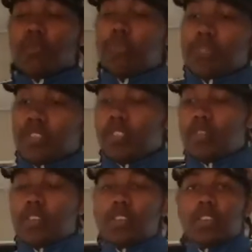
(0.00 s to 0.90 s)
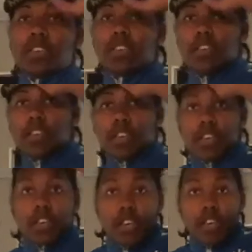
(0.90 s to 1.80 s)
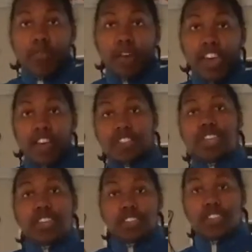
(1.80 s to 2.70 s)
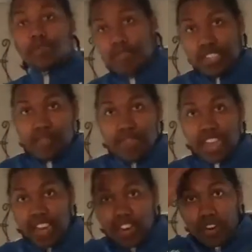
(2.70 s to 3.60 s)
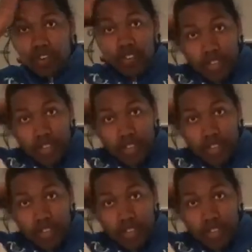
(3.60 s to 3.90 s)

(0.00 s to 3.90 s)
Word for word: good about myself. My hair is not done, but I took my hat off